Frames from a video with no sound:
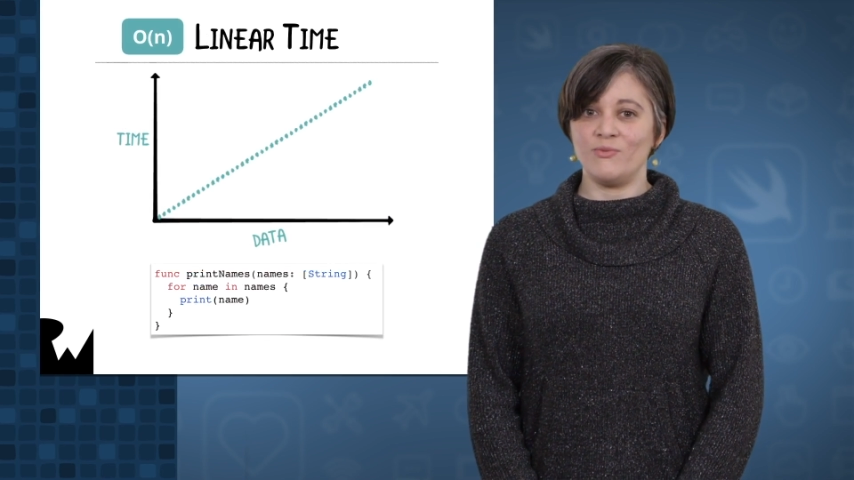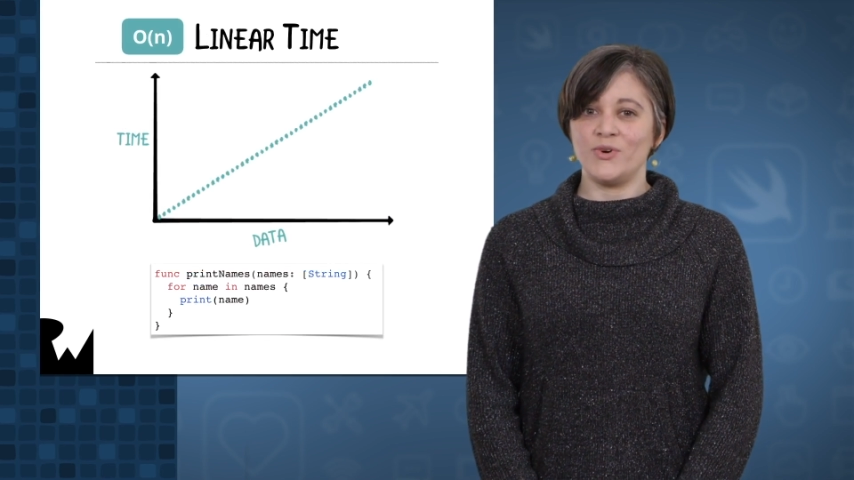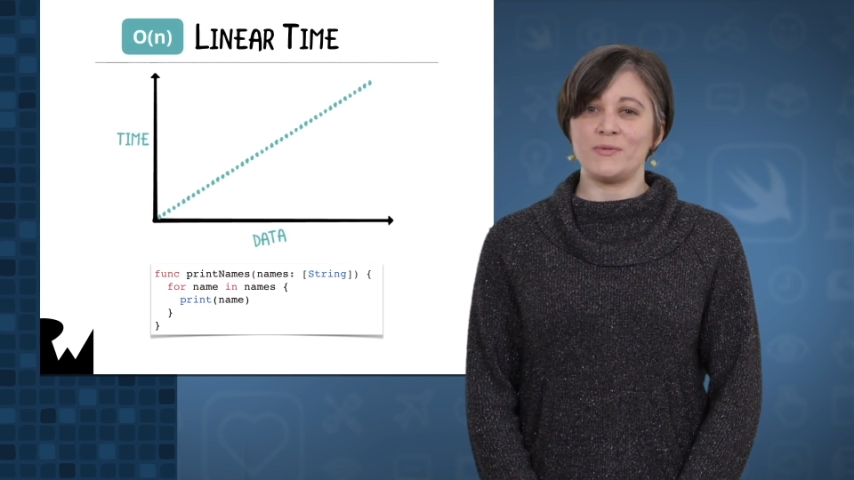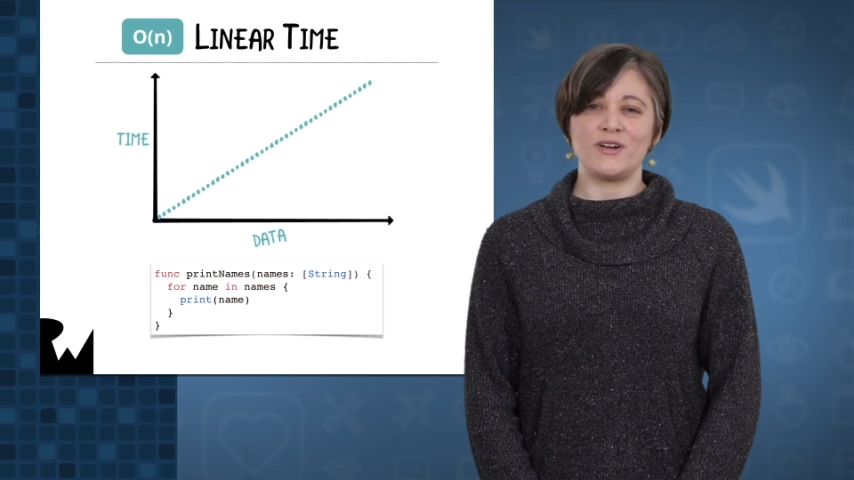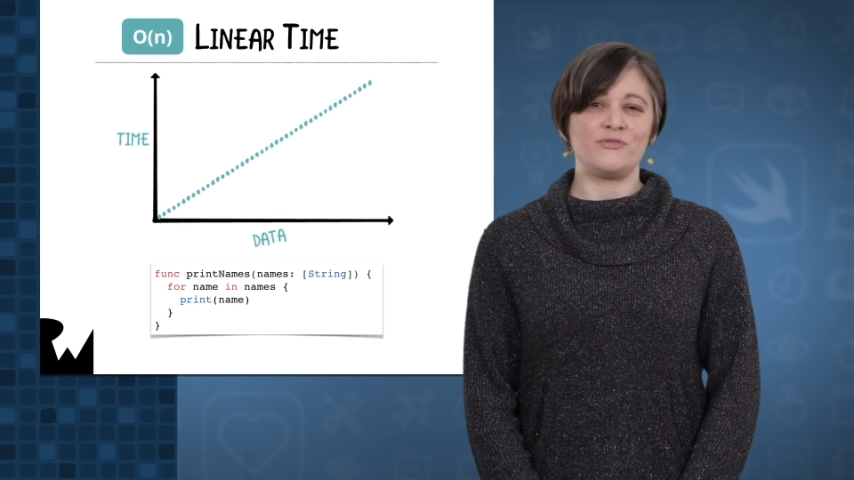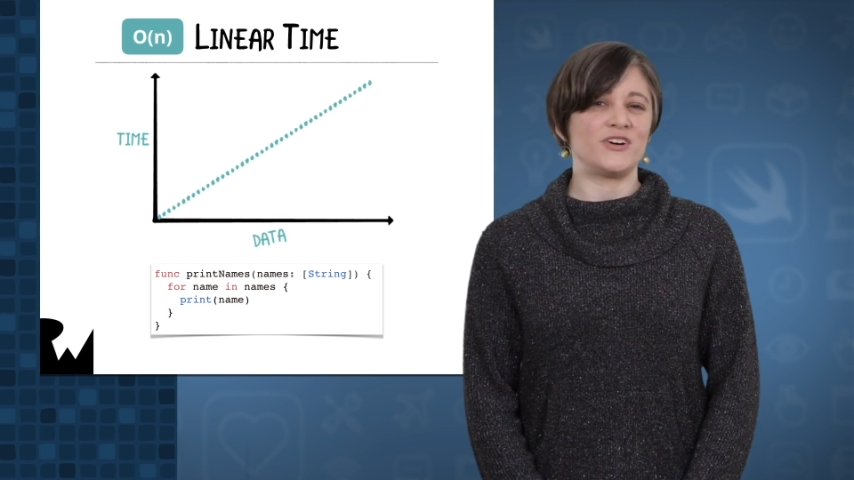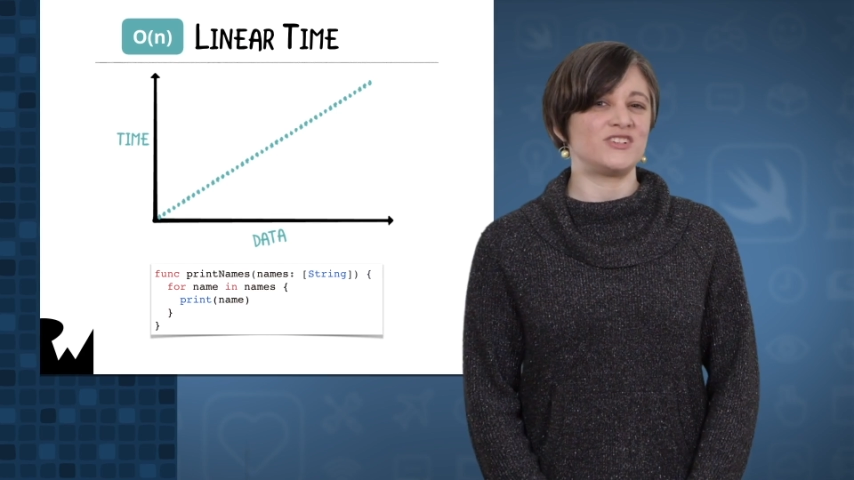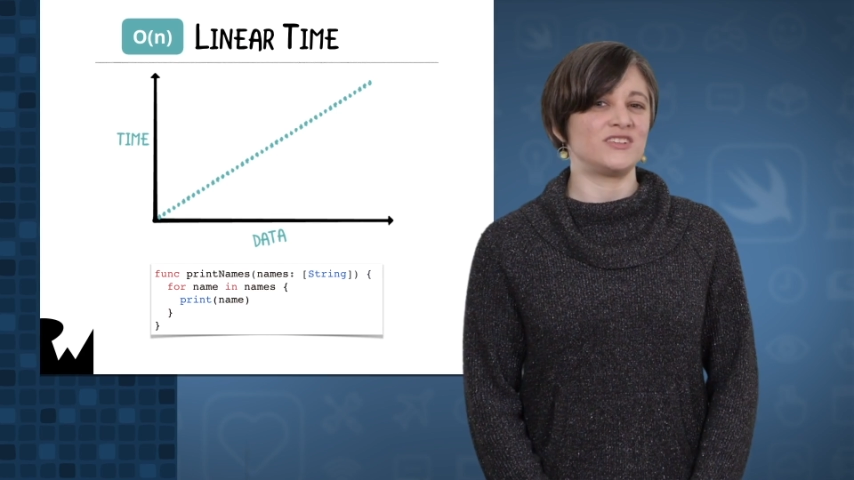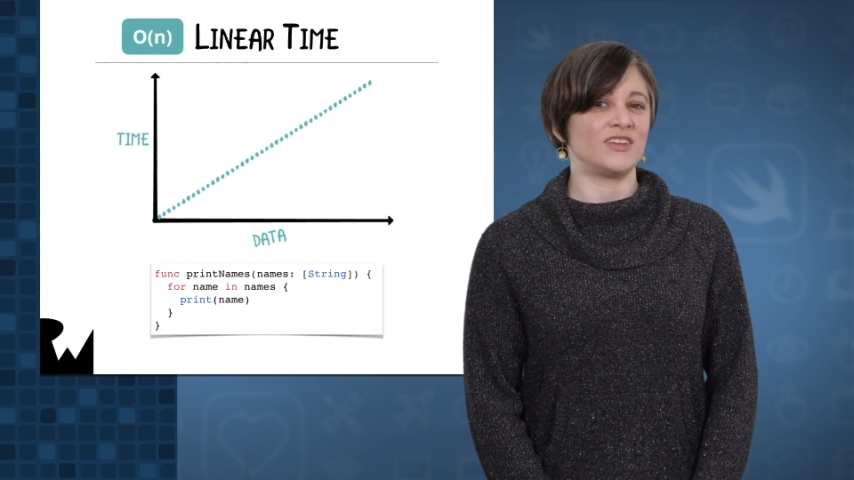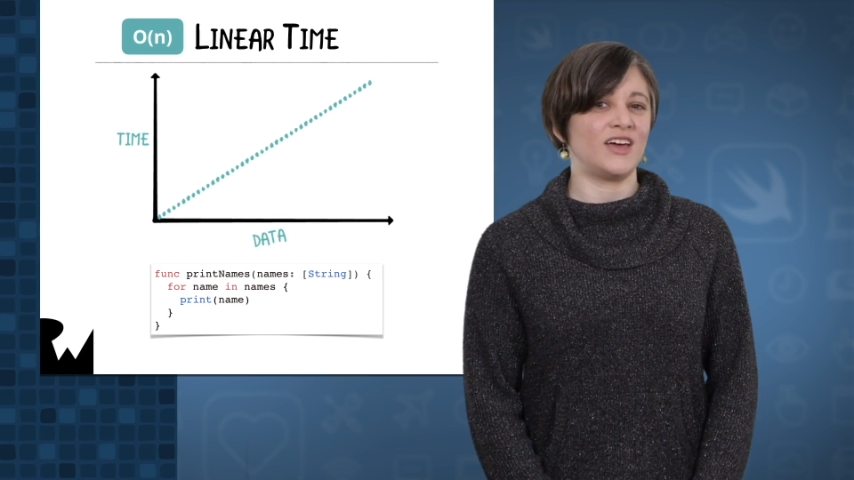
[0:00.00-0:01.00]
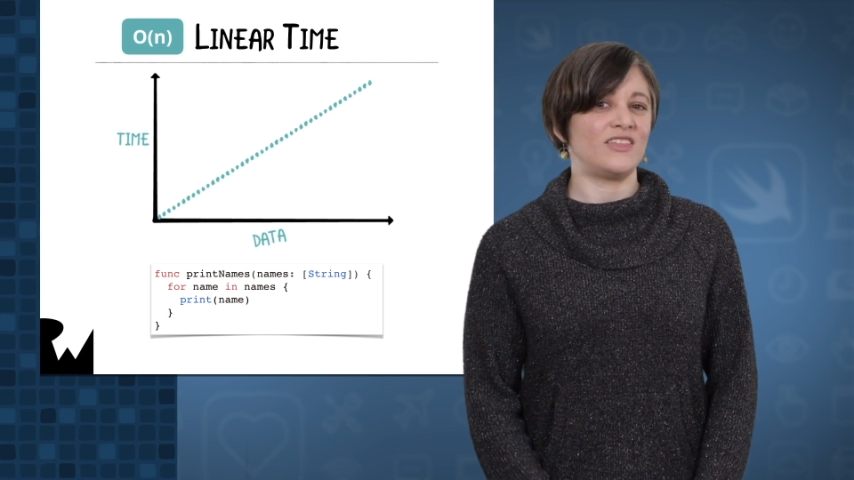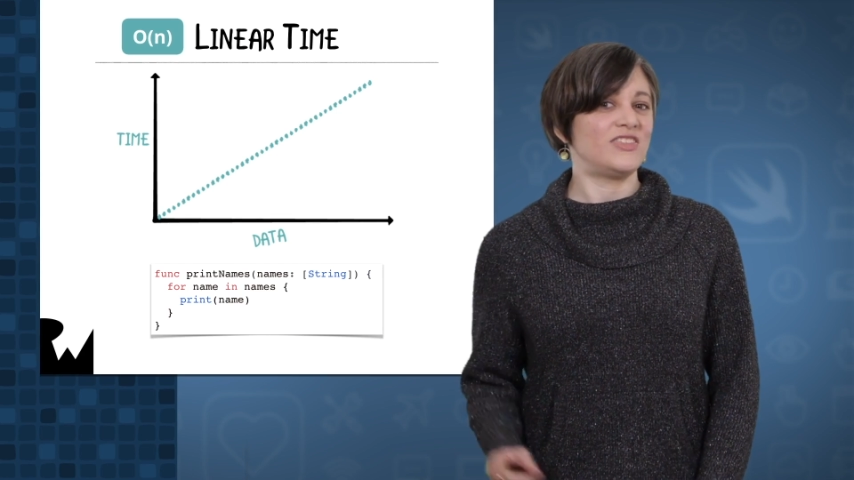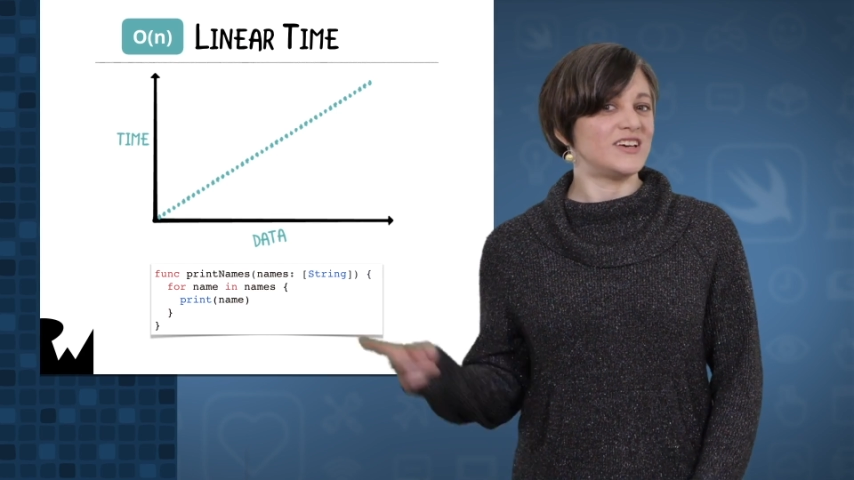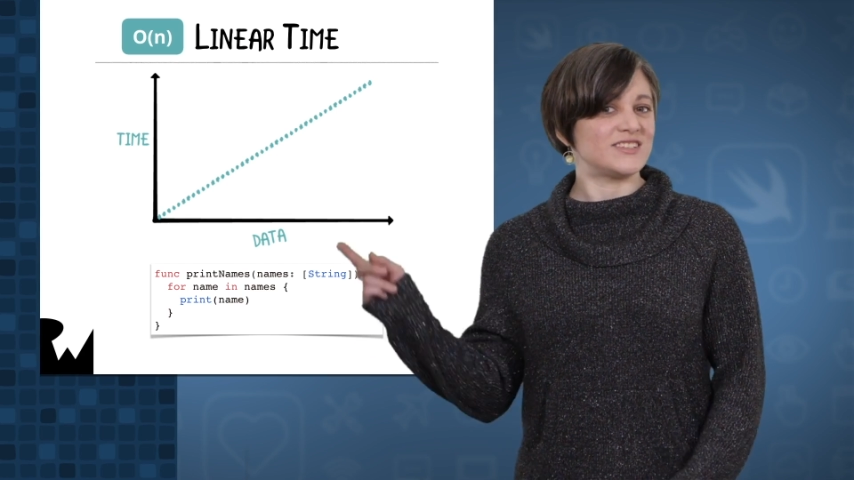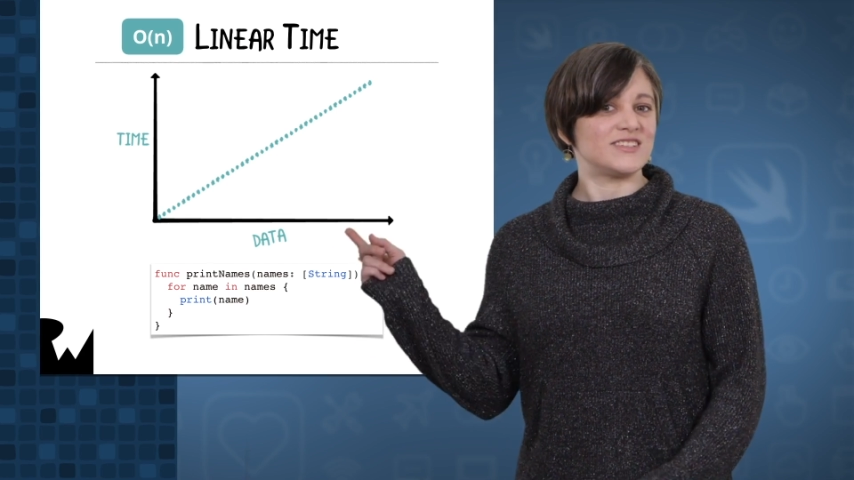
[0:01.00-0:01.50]
What about a function
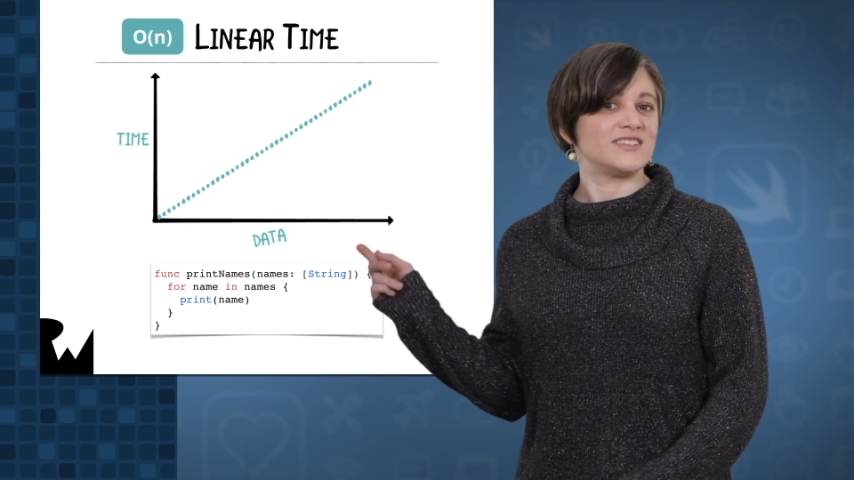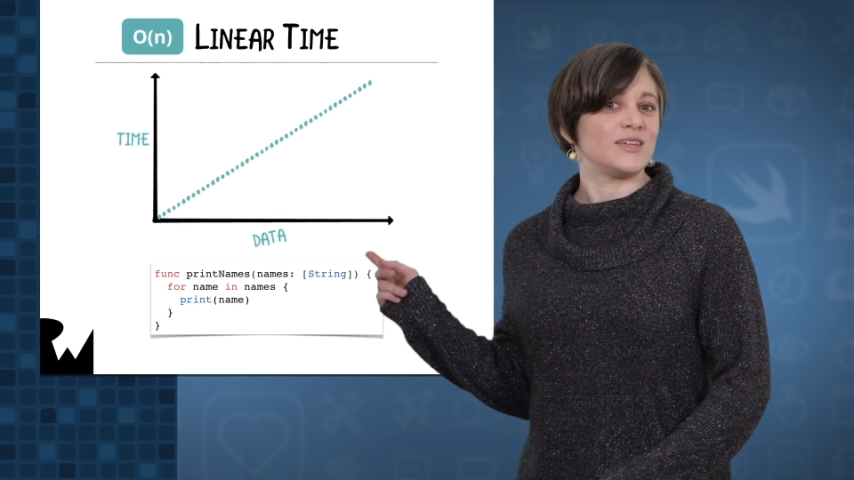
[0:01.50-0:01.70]
like this